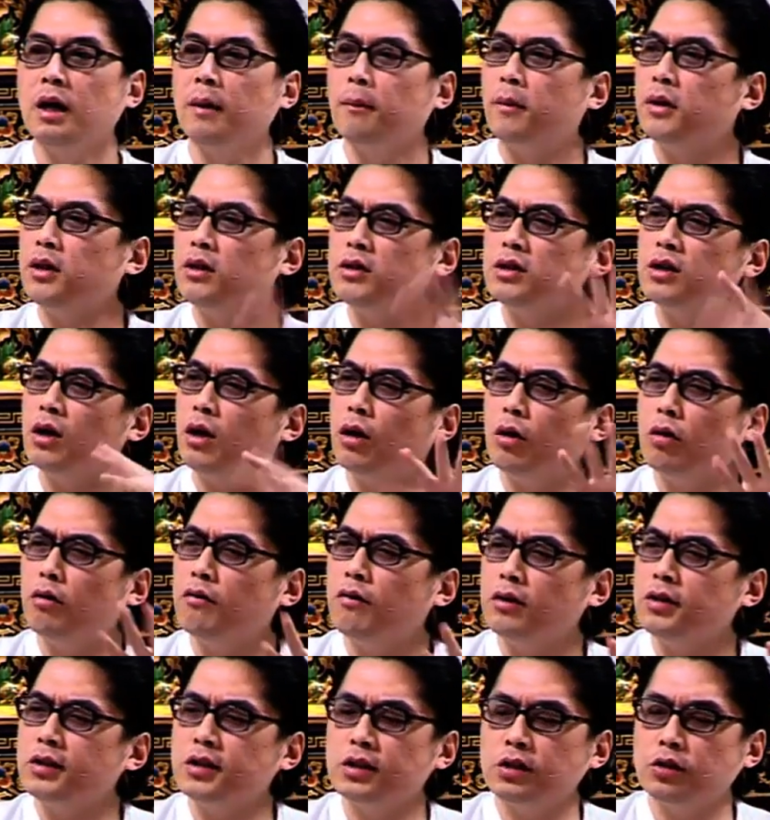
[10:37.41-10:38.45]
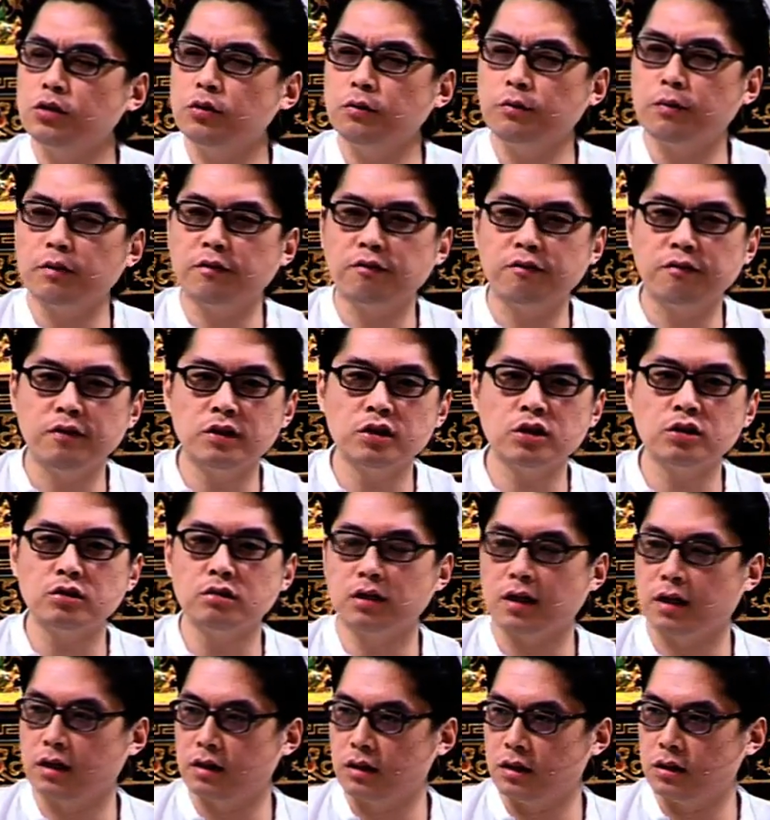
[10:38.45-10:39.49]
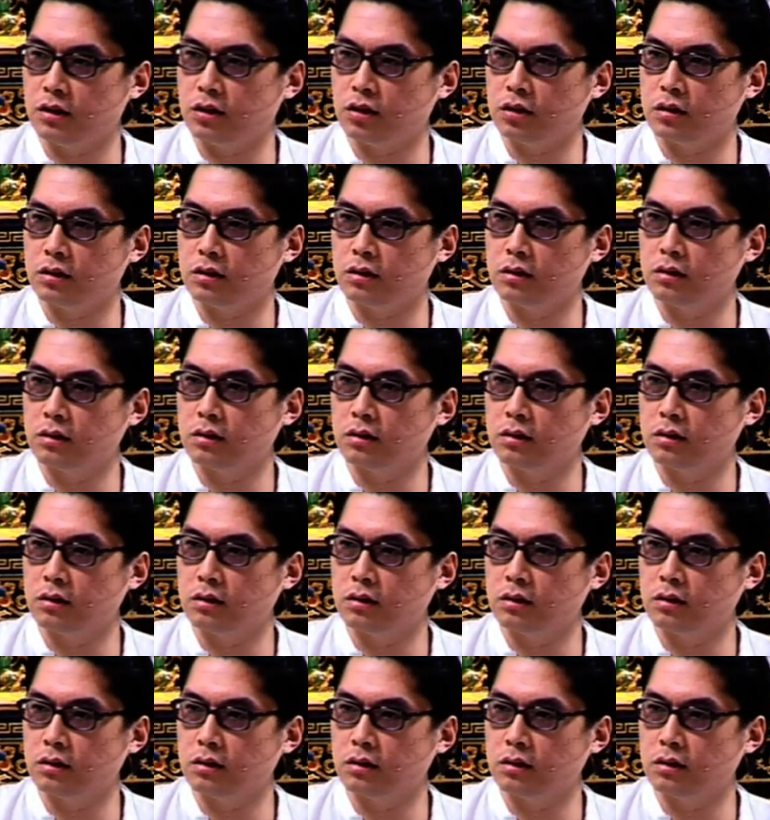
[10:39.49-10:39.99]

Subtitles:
but those are all very superficial knowledge.